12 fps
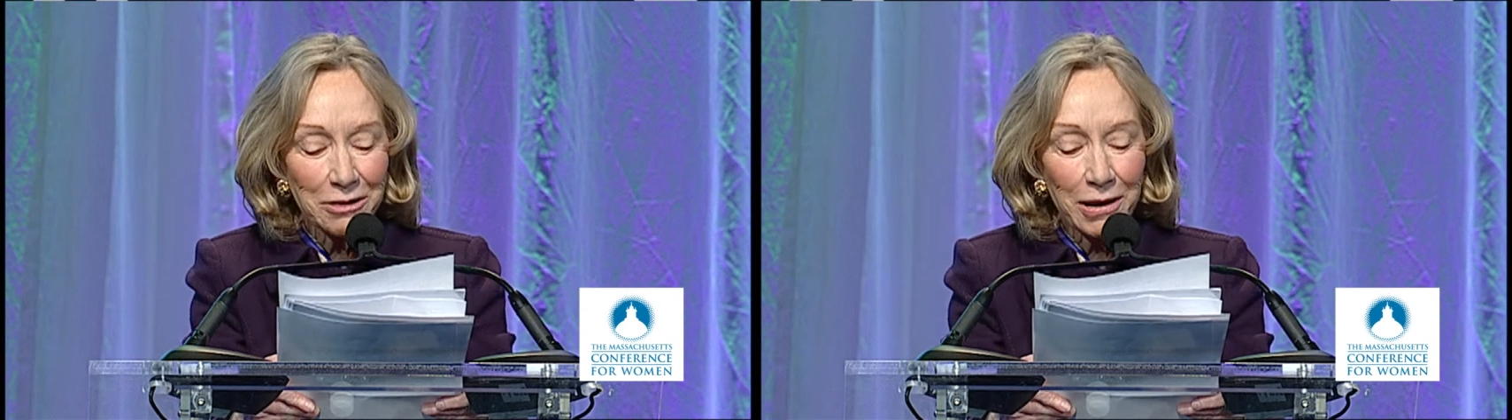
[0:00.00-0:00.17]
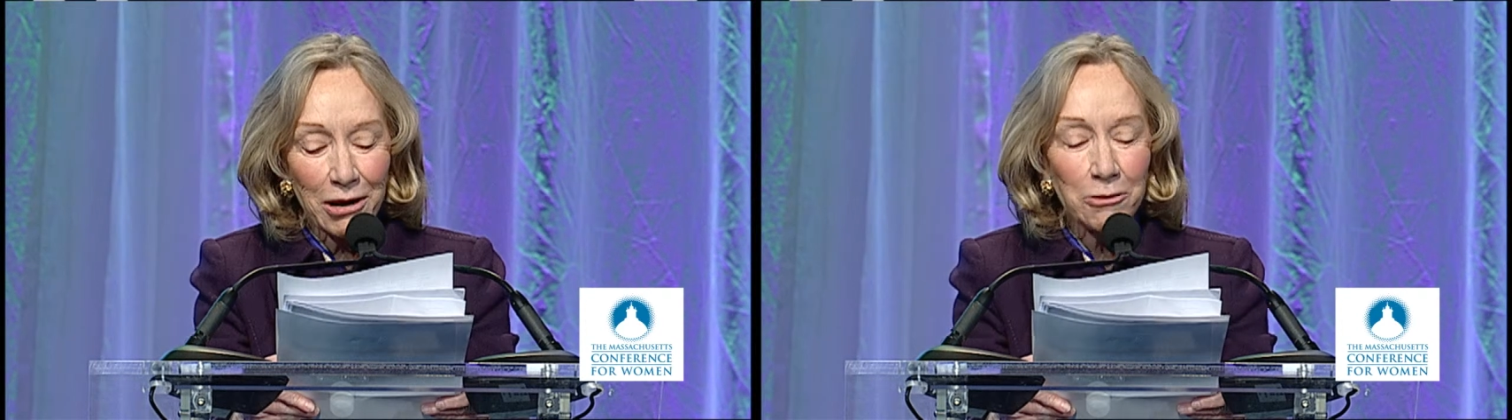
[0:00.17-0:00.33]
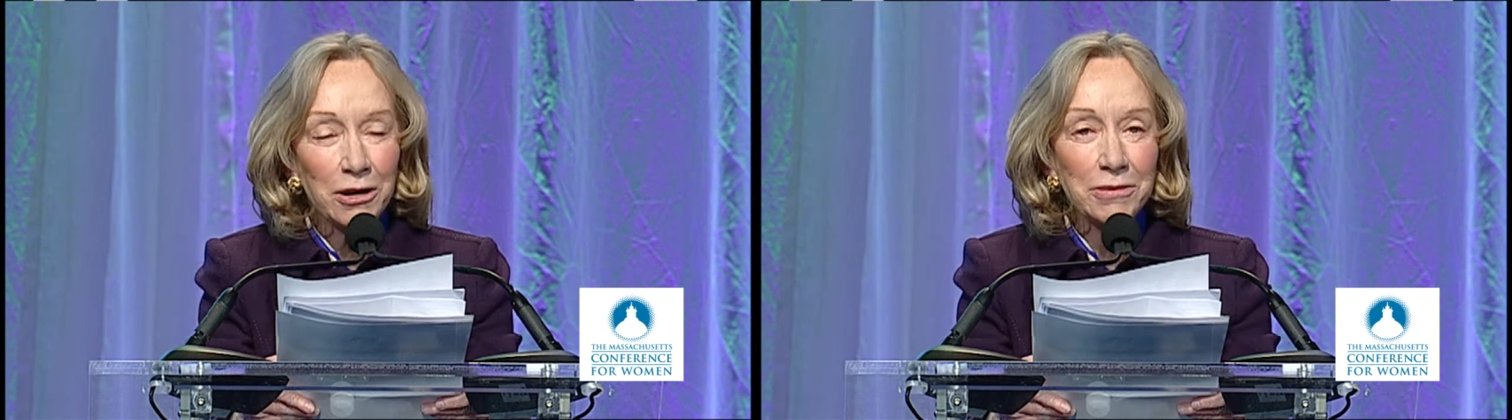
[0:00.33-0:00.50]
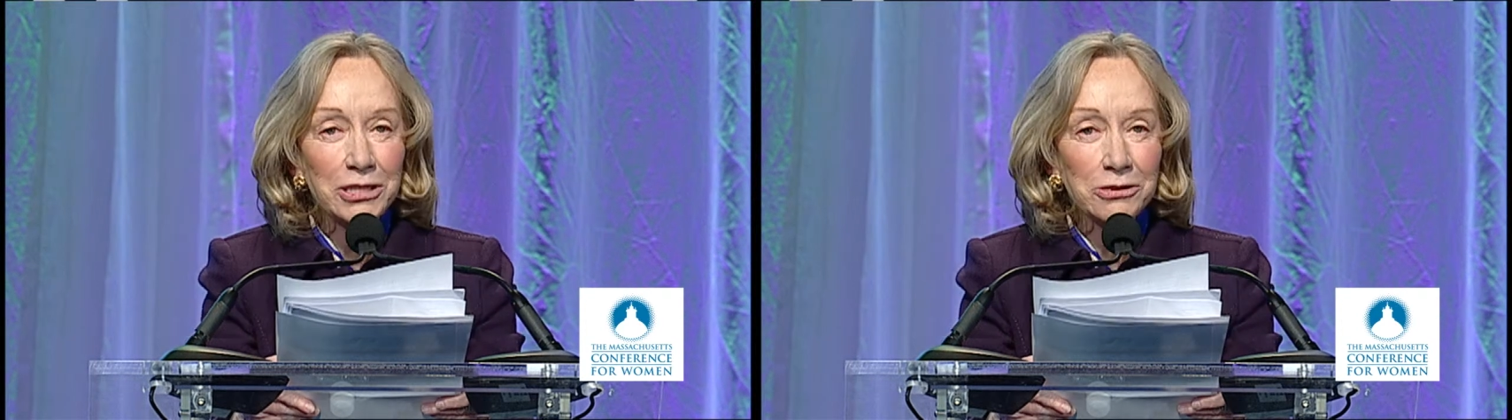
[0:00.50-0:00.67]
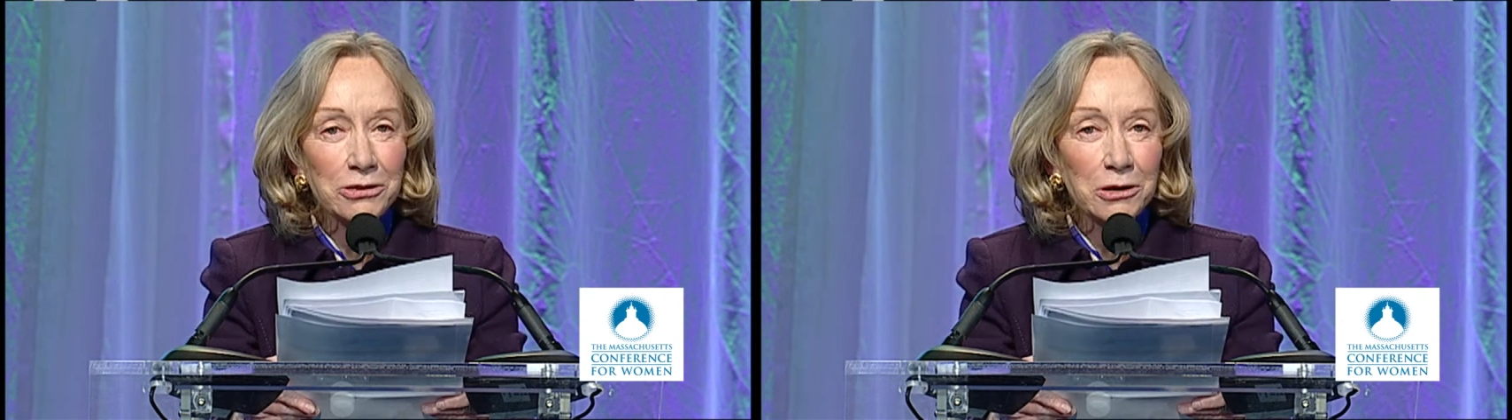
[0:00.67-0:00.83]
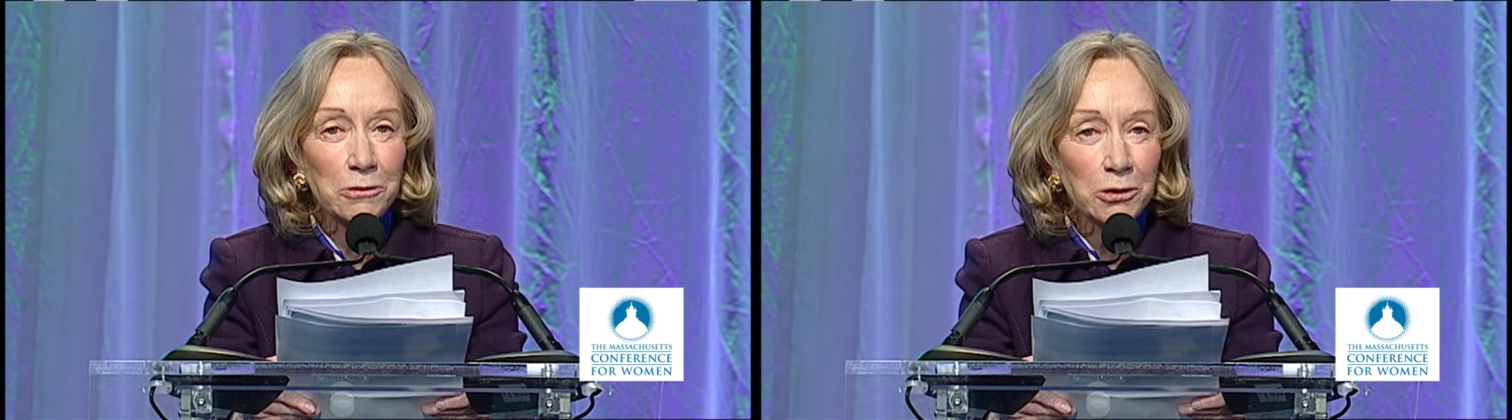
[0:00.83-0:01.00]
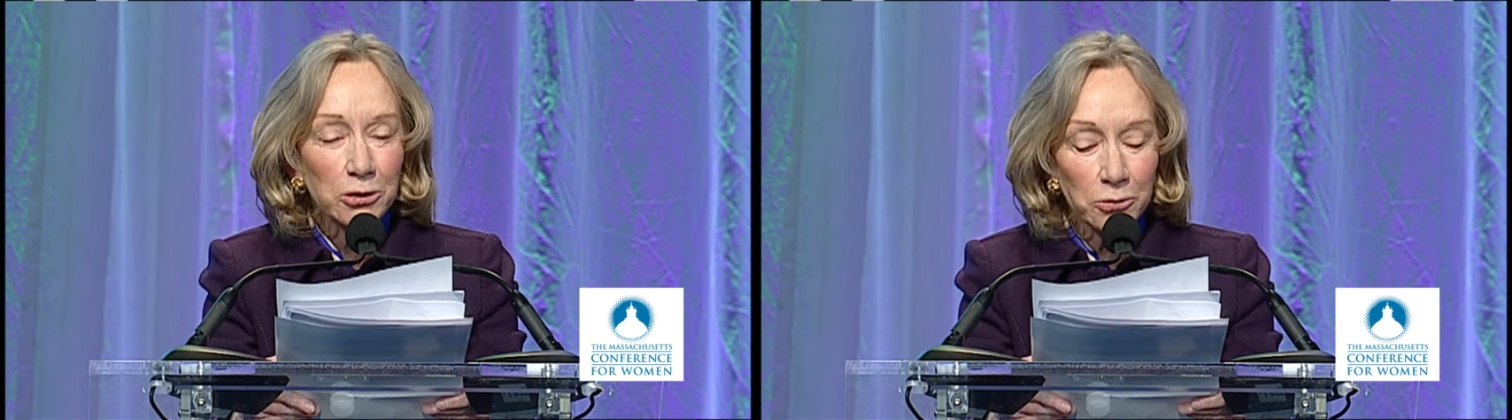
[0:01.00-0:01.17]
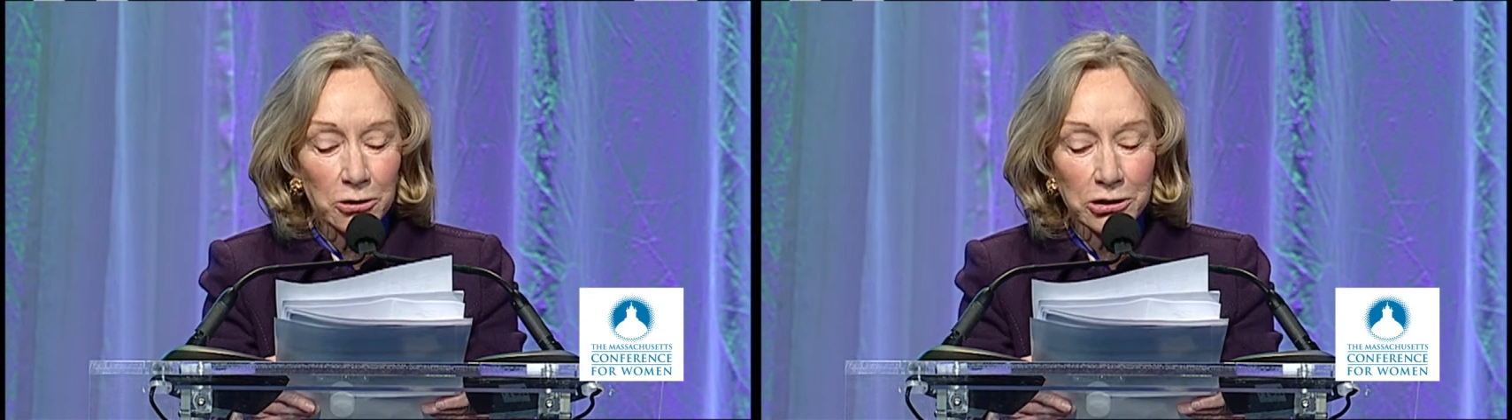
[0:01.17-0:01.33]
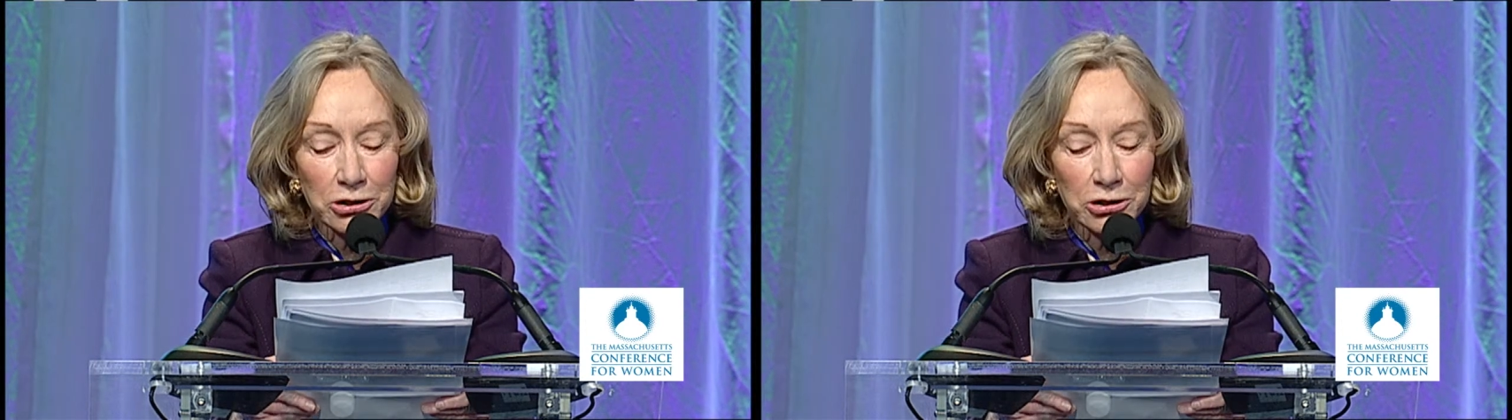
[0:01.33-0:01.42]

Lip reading: about women during World War